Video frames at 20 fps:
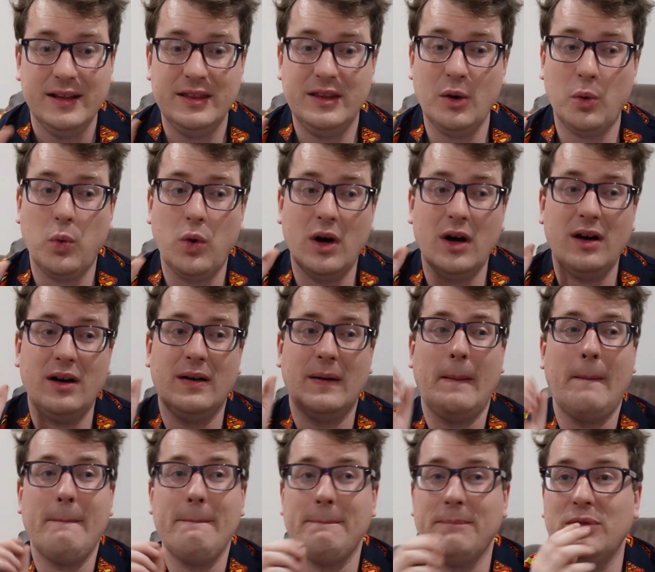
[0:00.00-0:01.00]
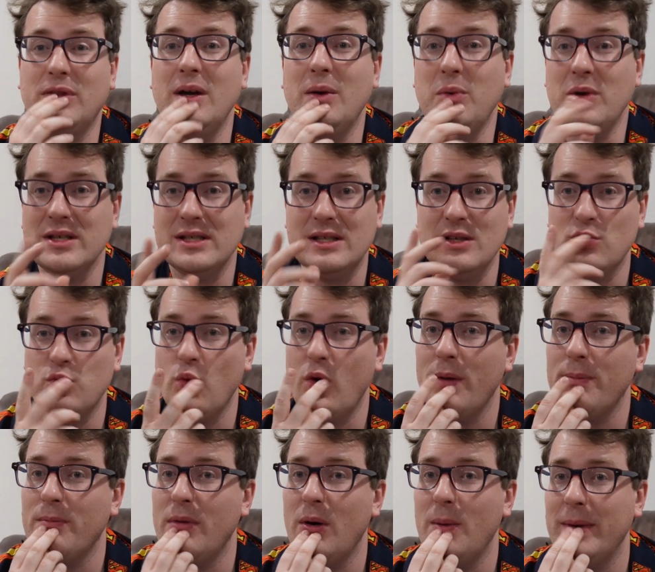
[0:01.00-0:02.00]
There was this
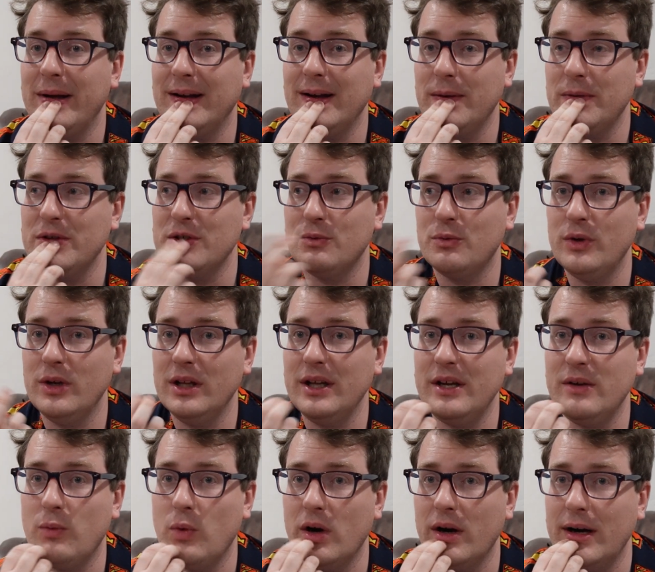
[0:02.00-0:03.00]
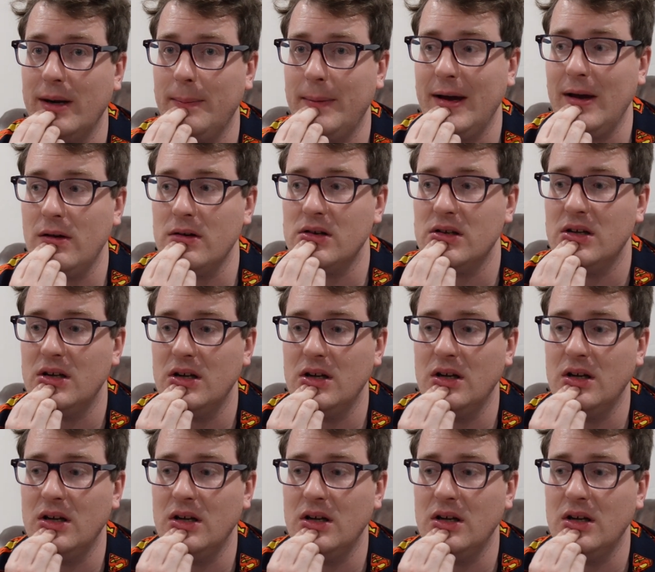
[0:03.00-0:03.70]
one moment I was really worried about